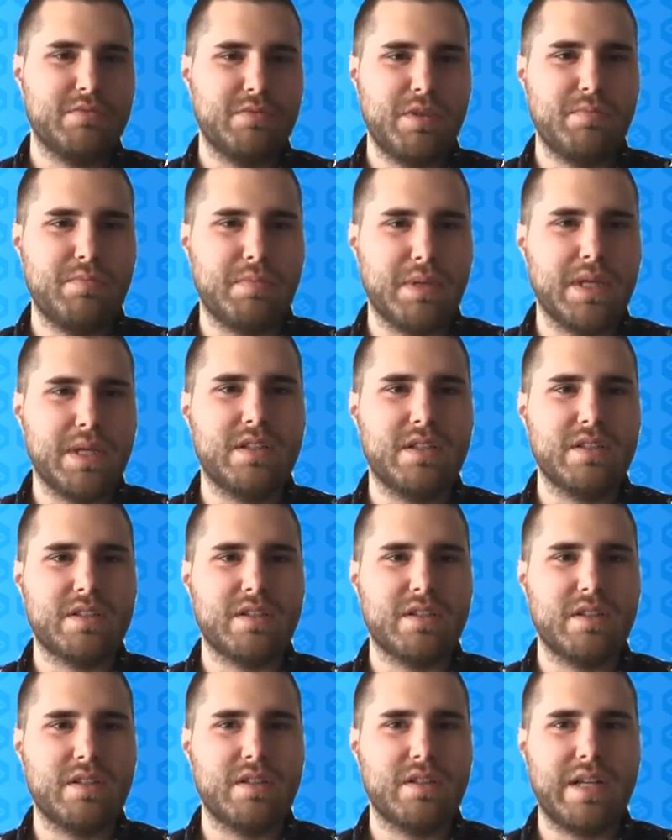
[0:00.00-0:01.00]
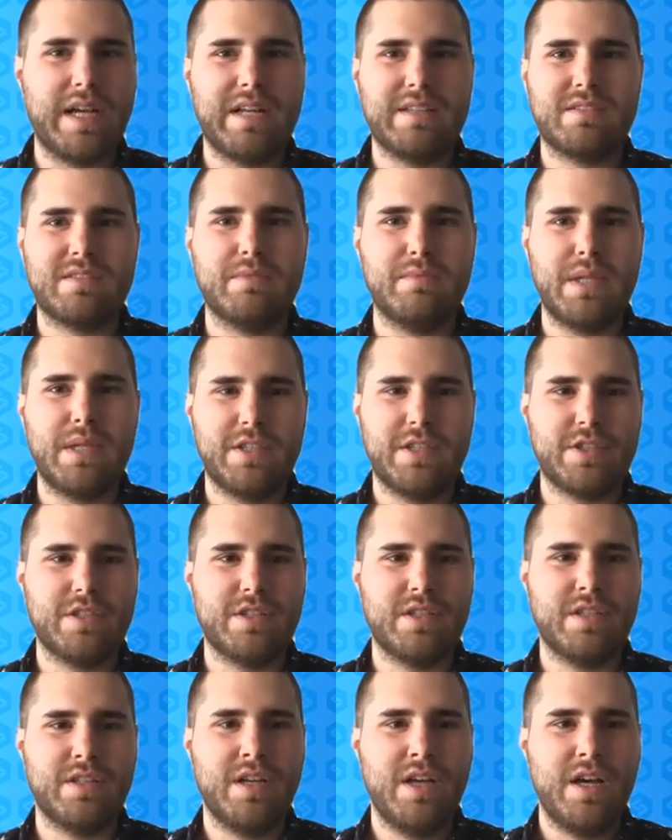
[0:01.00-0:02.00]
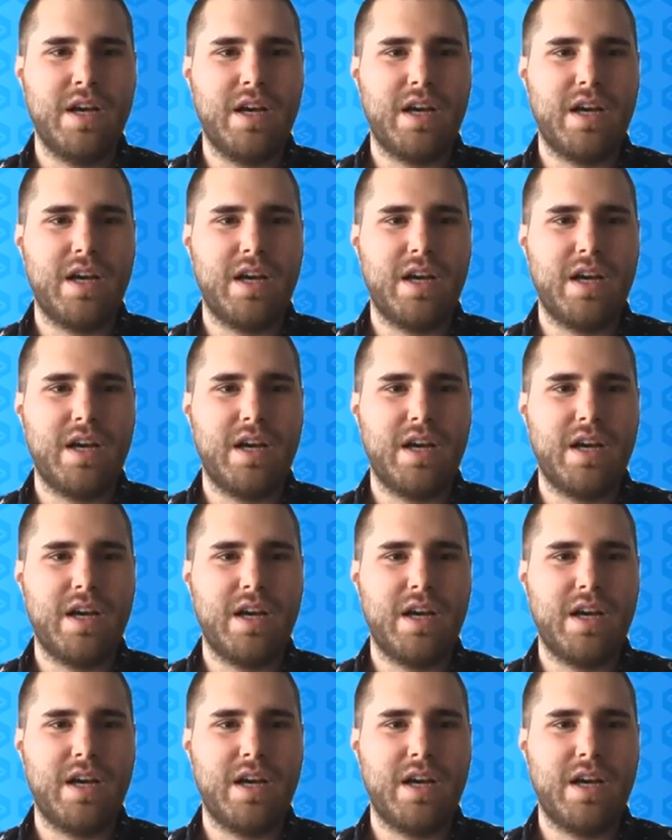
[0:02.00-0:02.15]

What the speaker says: we built a little estimation